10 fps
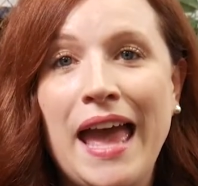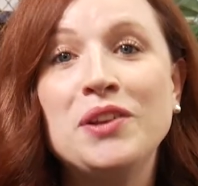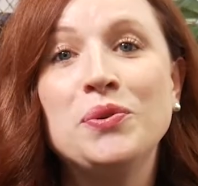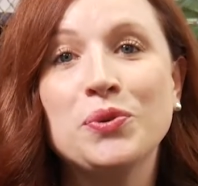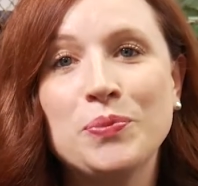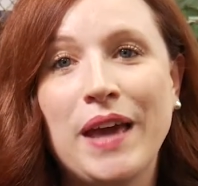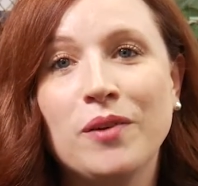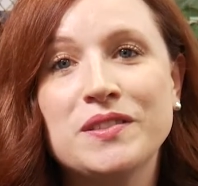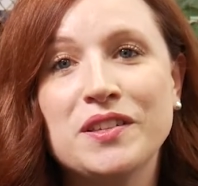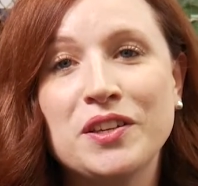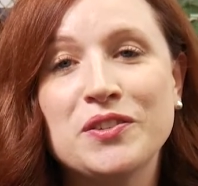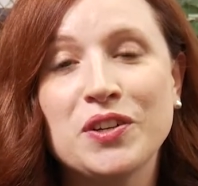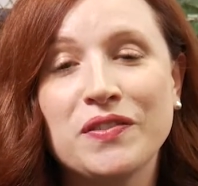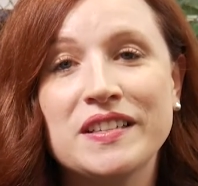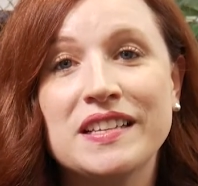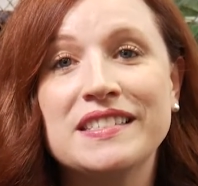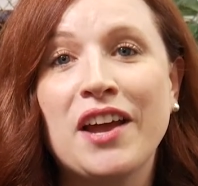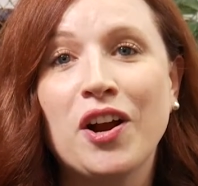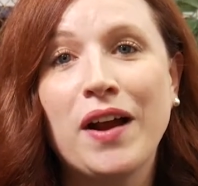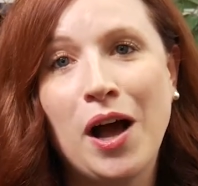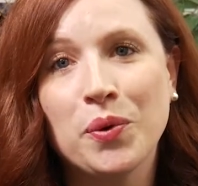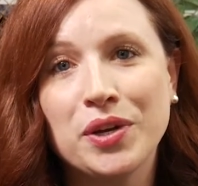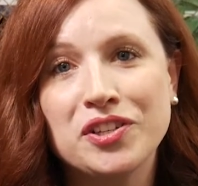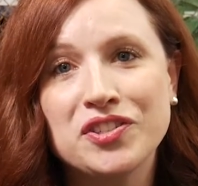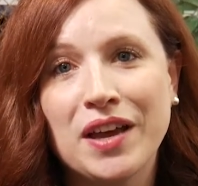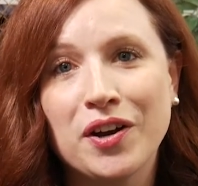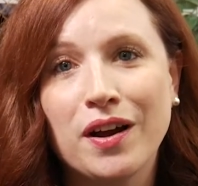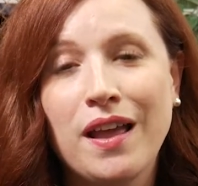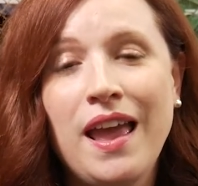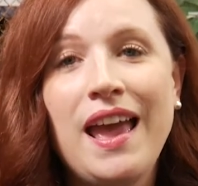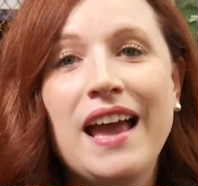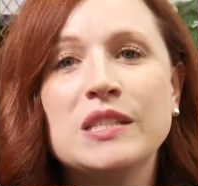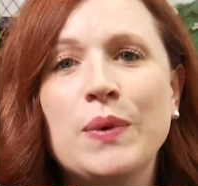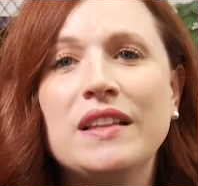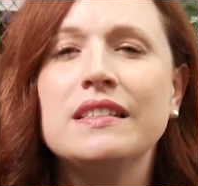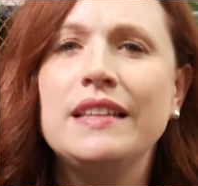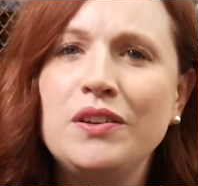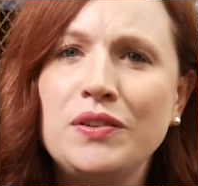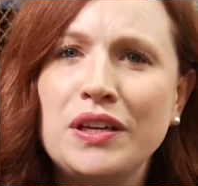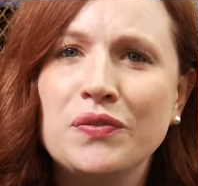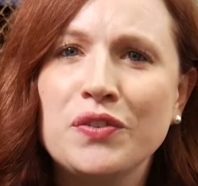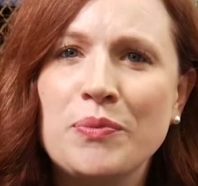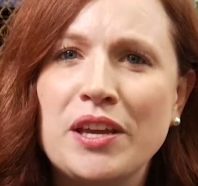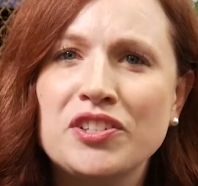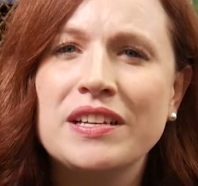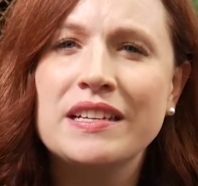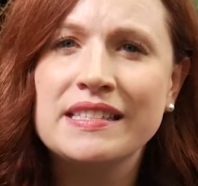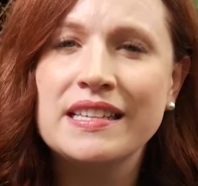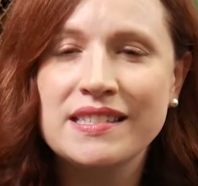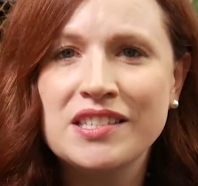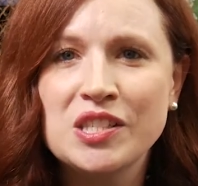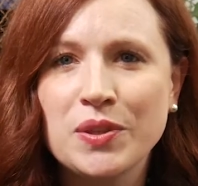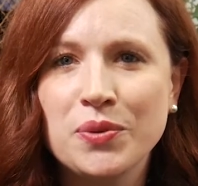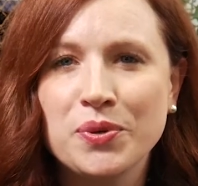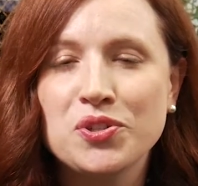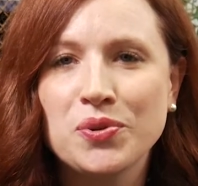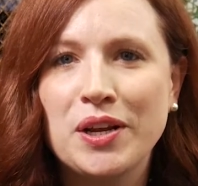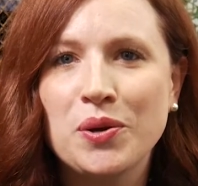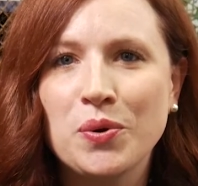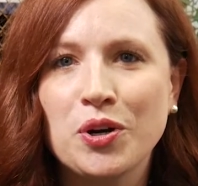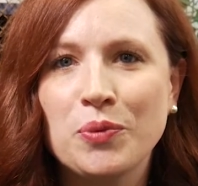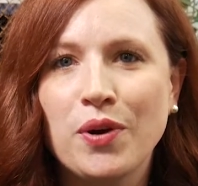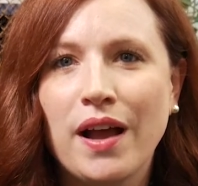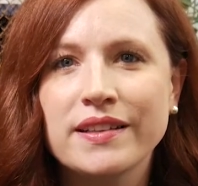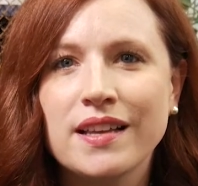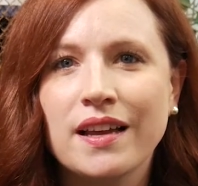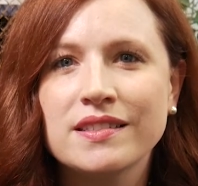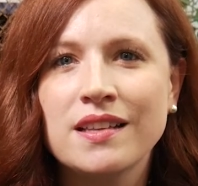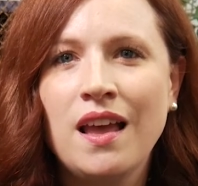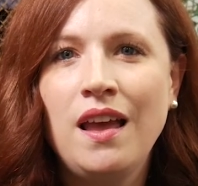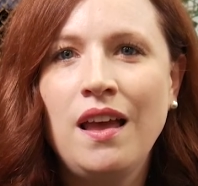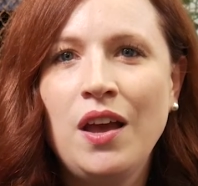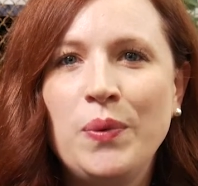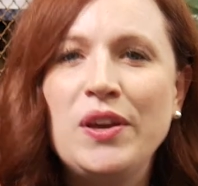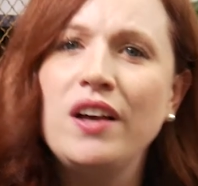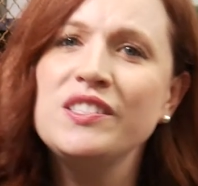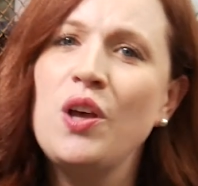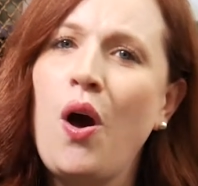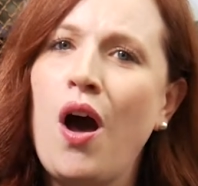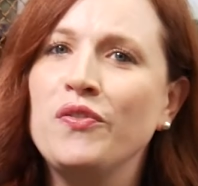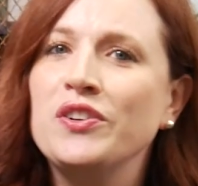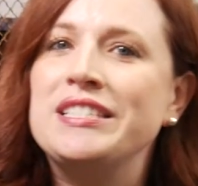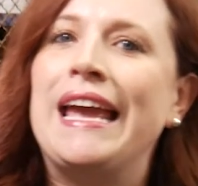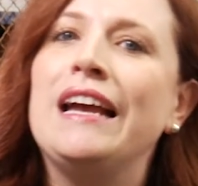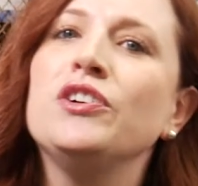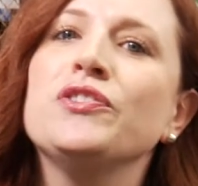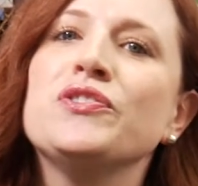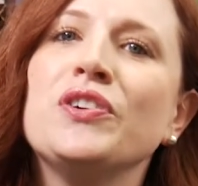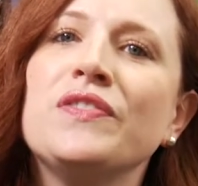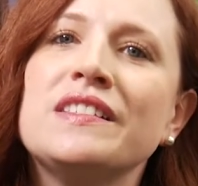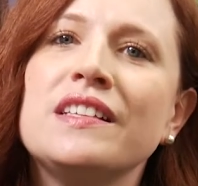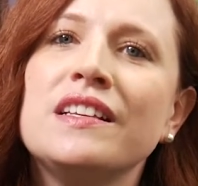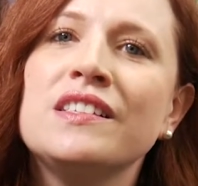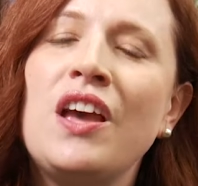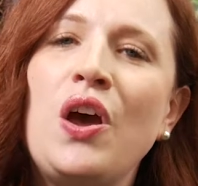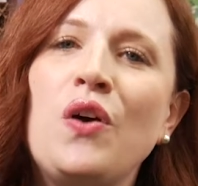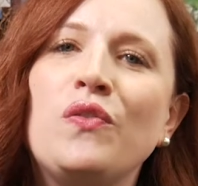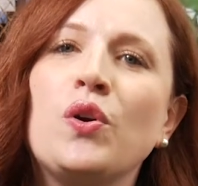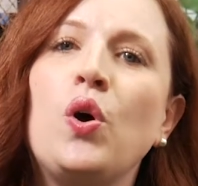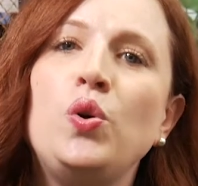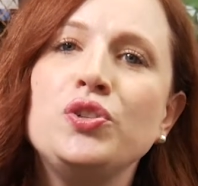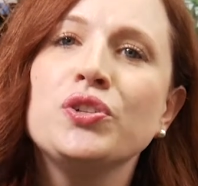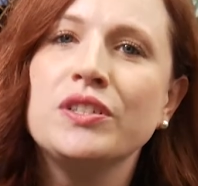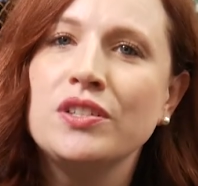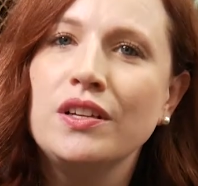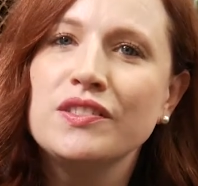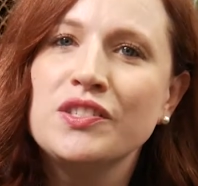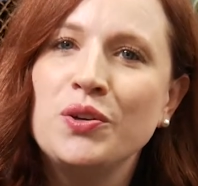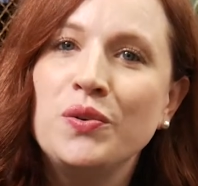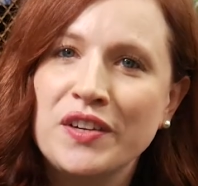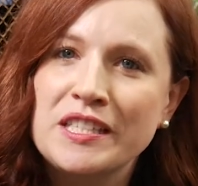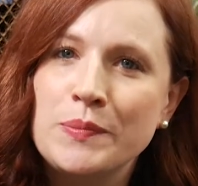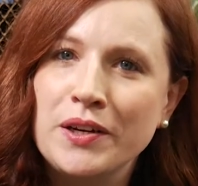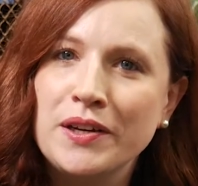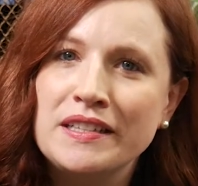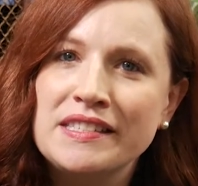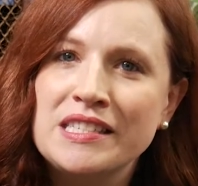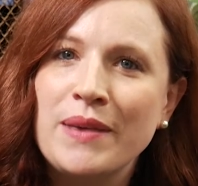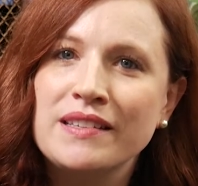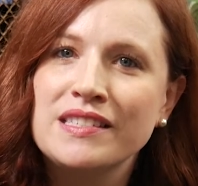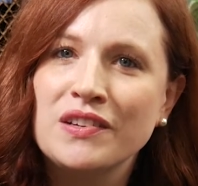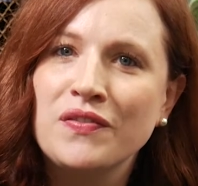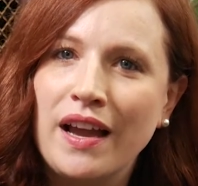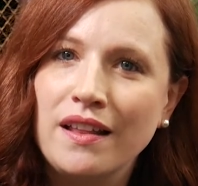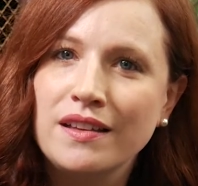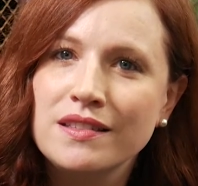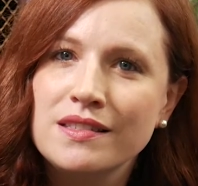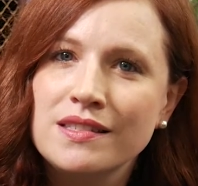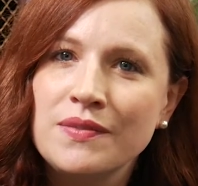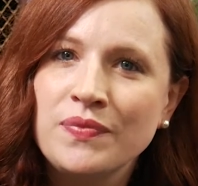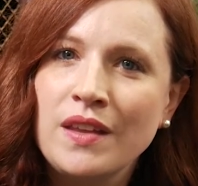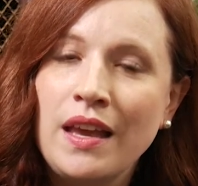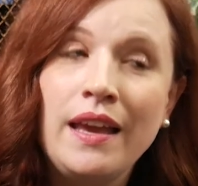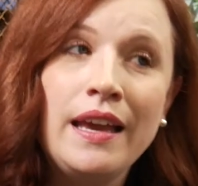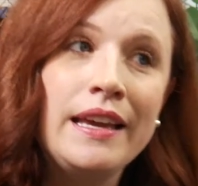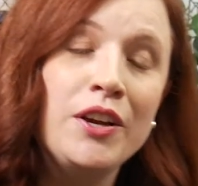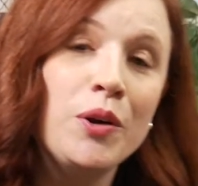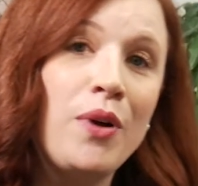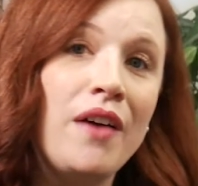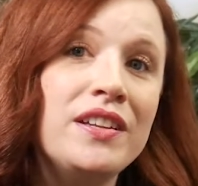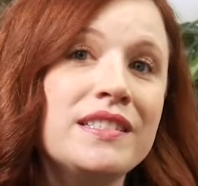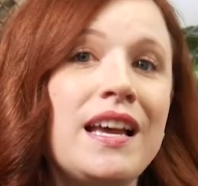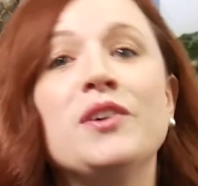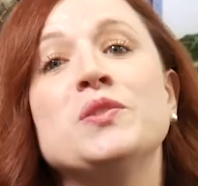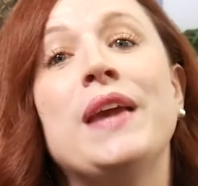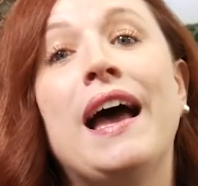and group counseling services at our outreach center, as well as legal information and assistance with the restraining order process. We also offer tailored services for older adults who have experienced domestic violence. Here at Providence House, we